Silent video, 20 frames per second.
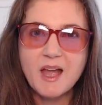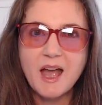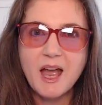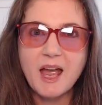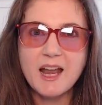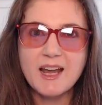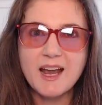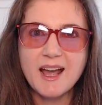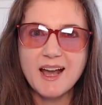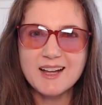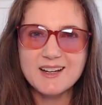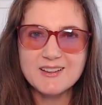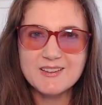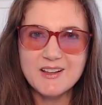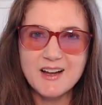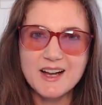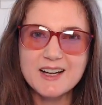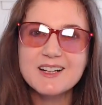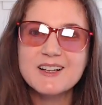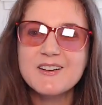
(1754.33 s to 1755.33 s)
and I had a
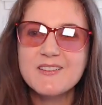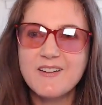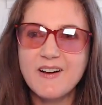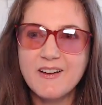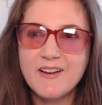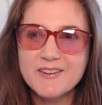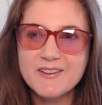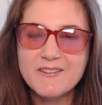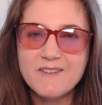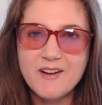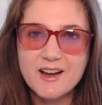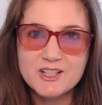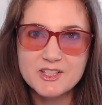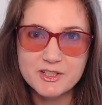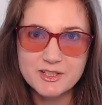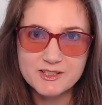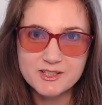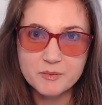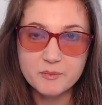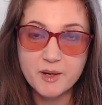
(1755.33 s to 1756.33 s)
lot of other
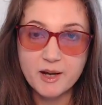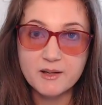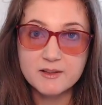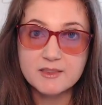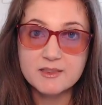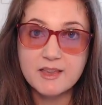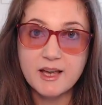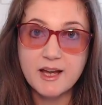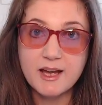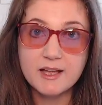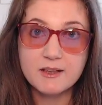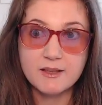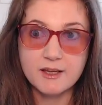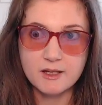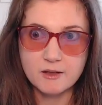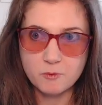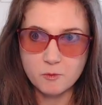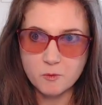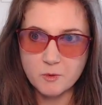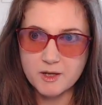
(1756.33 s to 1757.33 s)
questions about that, like
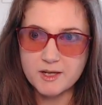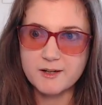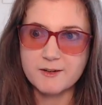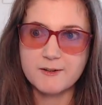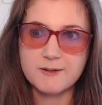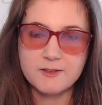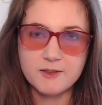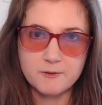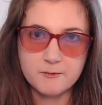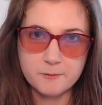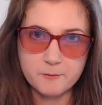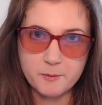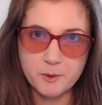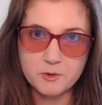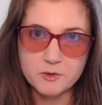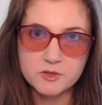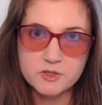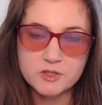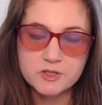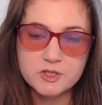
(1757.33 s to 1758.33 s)
what are the
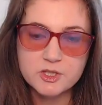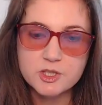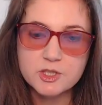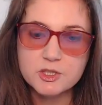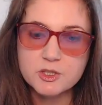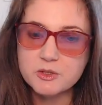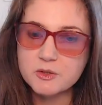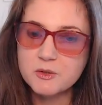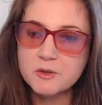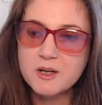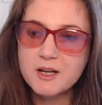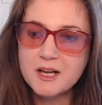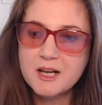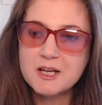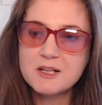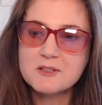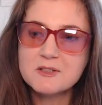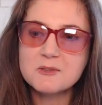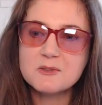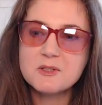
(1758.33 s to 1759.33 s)
poses to do.
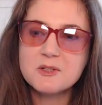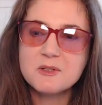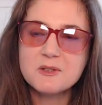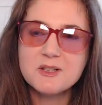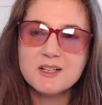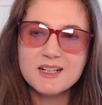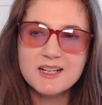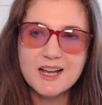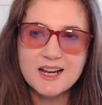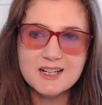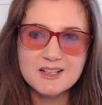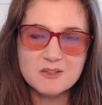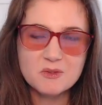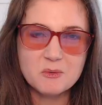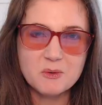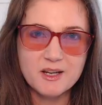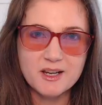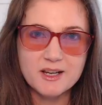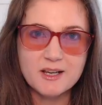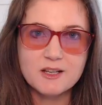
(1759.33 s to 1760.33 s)
So tune in next
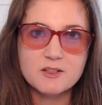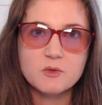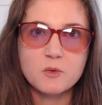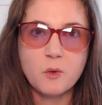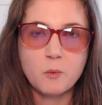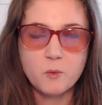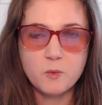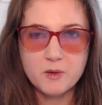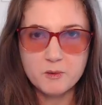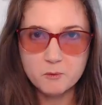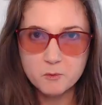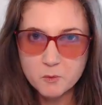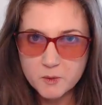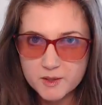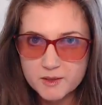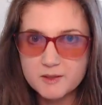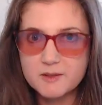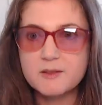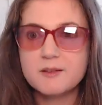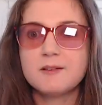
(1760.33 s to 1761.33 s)
week because we
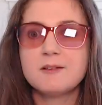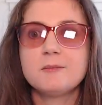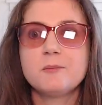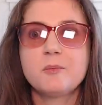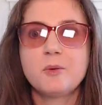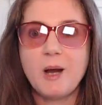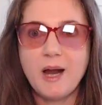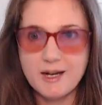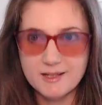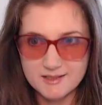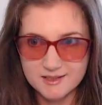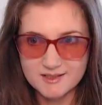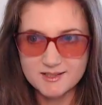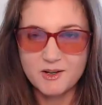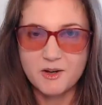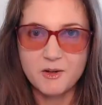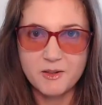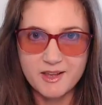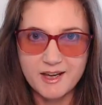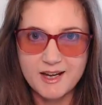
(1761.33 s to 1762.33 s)
will practice
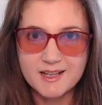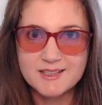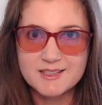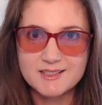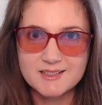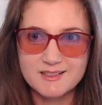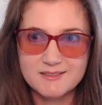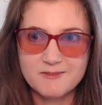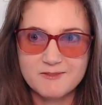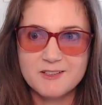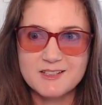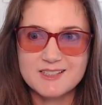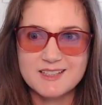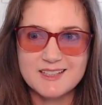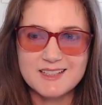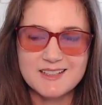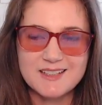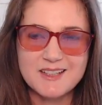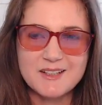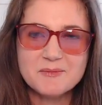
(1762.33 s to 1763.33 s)
all that
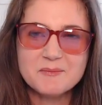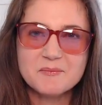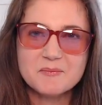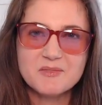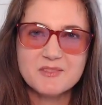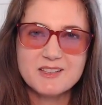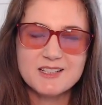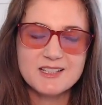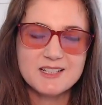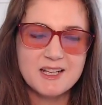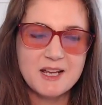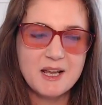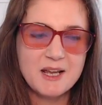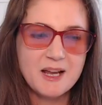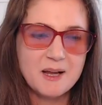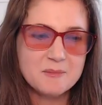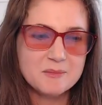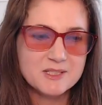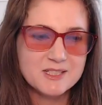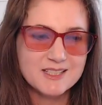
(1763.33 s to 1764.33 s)
physically. Today
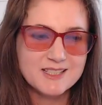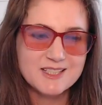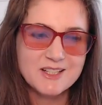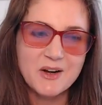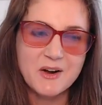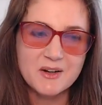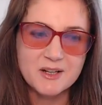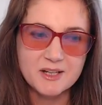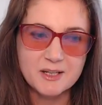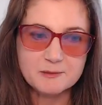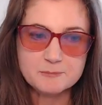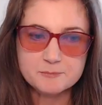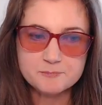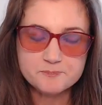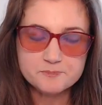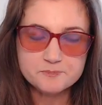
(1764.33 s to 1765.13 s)
I'm just talking.